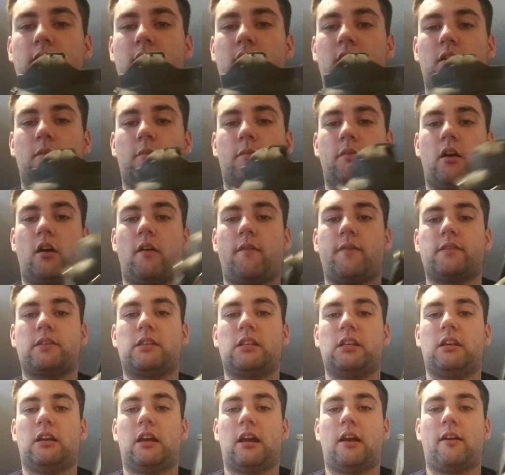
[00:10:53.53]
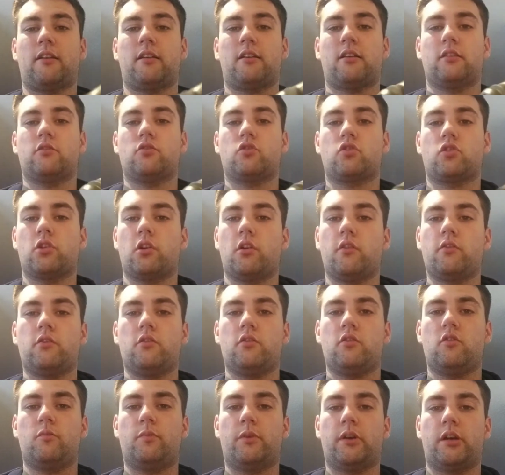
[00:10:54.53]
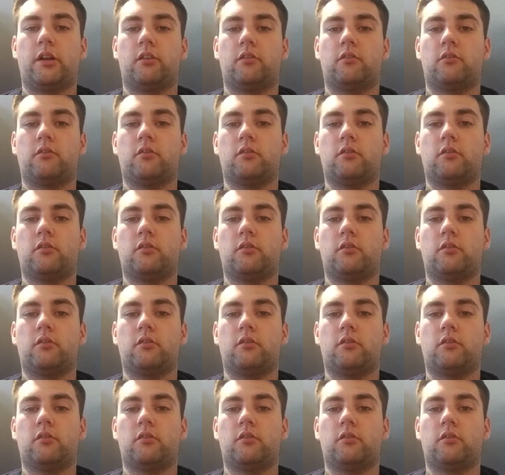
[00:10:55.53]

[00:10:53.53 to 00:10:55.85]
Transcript: Obviously, I could show you, but